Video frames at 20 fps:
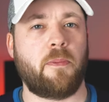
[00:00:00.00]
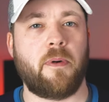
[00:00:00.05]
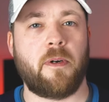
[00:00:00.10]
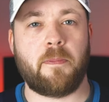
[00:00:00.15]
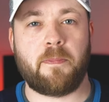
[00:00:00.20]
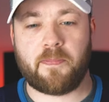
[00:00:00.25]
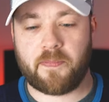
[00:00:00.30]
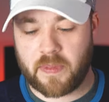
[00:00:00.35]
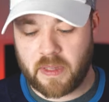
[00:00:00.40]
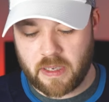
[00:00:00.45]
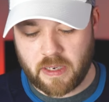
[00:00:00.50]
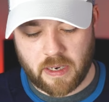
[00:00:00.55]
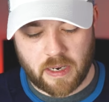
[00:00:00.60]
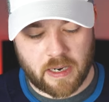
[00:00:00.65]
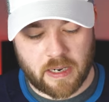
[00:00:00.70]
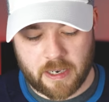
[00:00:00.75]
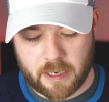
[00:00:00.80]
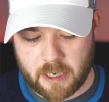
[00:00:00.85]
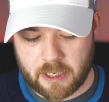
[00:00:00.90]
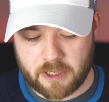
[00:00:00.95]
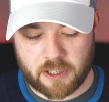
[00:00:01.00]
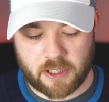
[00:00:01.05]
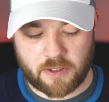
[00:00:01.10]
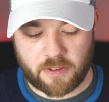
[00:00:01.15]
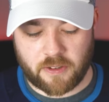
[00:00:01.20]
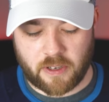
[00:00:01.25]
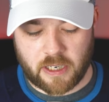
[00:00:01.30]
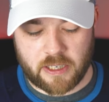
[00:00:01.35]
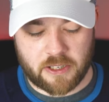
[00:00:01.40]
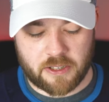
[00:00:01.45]
But I
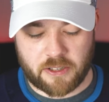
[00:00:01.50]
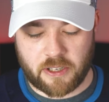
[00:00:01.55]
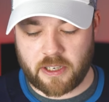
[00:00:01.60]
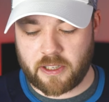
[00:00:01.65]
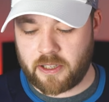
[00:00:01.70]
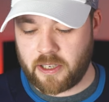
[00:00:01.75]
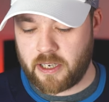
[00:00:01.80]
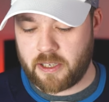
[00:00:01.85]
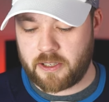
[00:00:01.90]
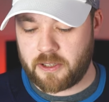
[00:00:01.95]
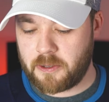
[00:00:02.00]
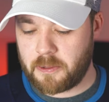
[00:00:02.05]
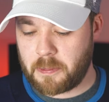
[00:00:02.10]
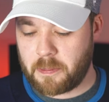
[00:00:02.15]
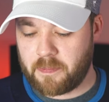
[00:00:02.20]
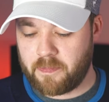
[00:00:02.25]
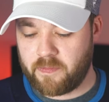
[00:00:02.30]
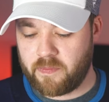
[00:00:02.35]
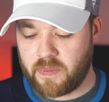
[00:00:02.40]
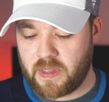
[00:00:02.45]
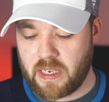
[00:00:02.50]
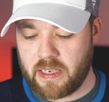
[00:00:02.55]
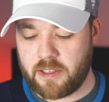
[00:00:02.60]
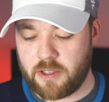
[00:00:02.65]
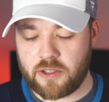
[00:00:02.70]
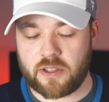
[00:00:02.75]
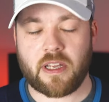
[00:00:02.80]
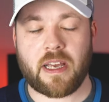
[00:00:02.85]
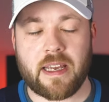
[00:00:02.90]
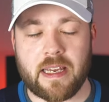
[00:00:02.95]
just think that
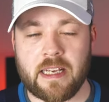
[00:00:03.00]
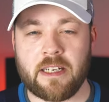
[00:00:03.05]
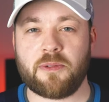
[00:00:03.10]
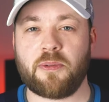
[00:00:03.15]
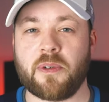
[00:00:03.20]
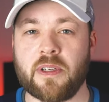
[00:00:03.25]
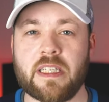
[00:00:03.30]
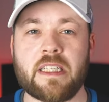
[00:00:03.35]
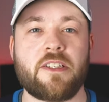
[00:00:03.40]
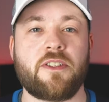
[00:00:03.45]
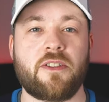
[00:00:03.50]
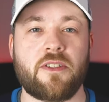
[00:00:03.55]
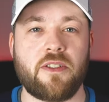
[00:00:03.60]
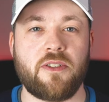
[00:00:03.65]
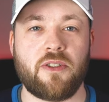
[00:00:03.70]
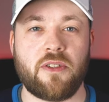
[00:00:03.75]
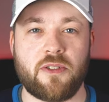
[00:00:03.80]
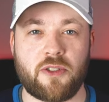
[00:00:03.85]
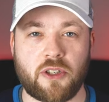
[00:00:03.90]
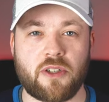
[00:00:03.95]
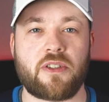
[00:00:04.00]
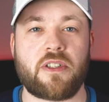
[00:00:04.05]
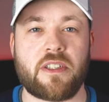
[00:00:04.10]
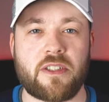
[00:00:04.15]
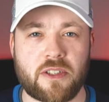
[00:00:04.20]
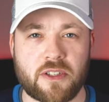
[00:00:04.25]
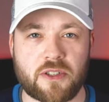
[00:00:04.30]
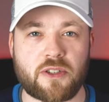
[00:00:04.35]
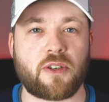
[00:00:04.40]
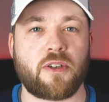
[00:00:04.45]
each one of these jerseys
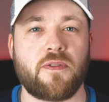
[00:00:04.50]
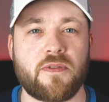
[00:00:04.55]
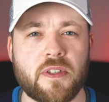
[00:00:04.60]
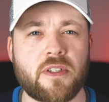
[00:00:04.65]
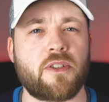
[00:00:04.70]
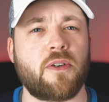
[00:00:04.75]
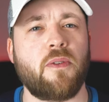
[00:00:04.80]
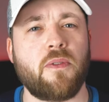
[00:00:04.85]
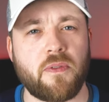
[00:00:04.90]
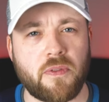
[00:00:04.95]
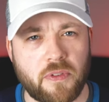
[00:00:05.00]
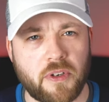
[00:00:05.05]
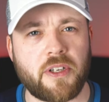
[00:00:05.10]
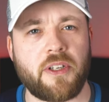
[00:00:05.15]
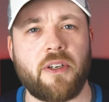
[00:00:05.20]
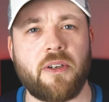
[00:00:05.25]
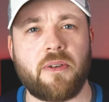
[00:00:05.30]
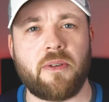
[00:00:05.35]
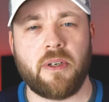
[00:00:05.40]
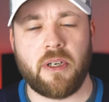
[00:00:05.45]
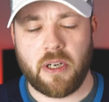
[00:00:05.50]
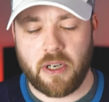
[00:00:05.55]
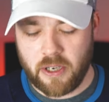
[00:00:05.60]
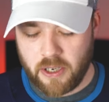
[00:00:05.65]
deserves its own video.